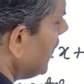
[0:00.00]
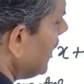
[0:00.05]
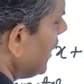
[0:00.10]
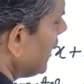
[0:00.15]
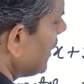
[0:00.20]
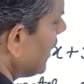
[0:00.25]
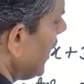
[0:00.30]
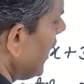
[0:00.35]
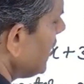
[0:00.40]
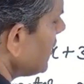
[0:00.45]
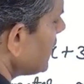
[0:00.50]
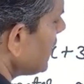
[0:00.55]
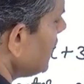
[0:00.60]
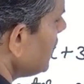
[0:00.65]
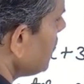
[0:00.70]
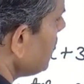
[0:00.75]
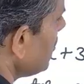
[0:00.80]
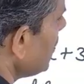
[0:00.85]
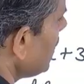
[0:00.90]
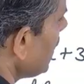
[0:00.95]
9
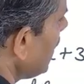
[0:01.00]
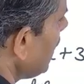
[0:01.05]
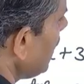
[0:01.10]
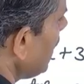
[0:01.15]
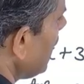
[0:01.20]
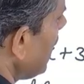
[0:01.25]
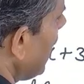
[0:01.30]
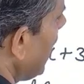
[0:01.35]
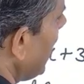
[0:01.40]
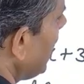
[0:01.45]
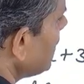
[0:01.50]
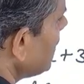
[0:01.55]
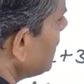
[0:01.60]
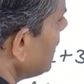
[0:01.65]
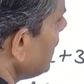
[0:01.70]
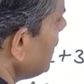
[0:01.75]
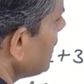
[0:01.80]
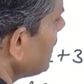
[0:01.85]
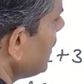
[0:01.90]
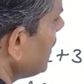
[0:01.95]
centimeter and 3
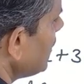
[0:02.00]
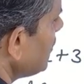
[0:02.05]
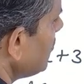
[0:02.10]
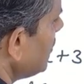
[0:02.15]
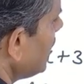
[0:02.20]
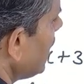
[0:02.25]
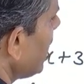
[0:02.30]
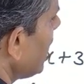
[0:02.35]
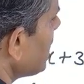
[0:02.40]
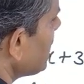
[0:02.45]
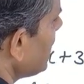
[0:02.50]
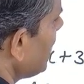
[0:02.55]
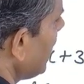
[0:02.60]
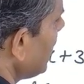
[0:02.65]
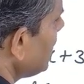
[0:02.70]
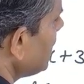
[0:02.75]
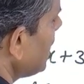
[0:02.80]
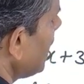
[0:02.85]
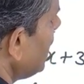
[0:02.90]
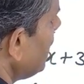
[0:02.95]
centimeter as
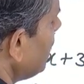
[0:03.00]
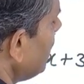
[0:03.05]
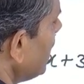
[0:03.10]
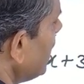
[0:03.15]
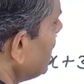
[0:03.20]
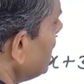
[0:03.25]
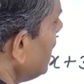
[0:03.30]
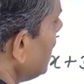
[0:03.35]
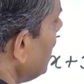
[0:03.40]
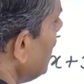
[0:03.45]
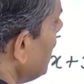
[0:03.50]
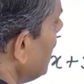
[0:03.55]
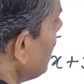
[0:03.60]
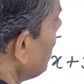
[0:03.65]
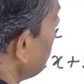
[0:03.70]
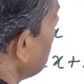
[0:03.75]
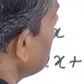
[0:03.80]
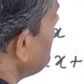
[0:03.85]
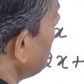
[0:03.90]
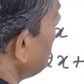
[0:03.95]
length and width,
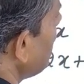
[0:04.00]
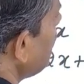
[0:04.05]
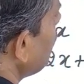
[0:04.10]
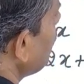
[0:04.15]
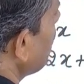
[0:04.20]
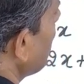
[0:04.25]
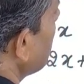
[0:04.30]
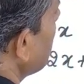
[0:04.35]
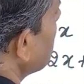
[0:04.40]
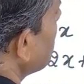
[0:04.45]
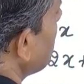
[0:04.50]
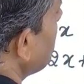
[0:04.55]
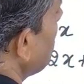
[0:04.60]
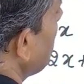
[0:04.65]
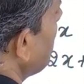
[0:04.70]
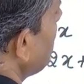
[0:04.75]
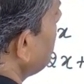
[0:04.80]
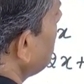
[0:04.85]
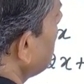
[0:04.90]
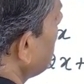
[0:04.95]
whether you get the
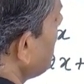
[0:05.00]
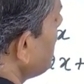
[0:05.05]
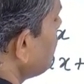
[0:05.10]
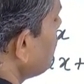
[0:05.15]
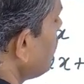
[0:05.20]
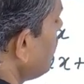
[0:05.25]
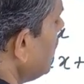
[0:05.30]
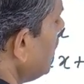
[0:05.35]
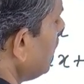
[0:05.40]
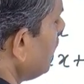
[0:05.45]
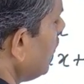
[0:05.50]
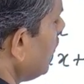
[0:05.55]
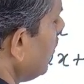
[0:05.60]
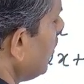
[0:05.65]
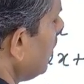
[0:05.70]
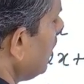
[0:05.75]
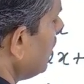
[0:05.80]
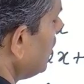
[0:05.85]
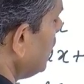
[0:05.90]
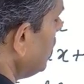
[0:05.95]
perimeter as 24.
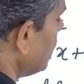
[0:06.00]
You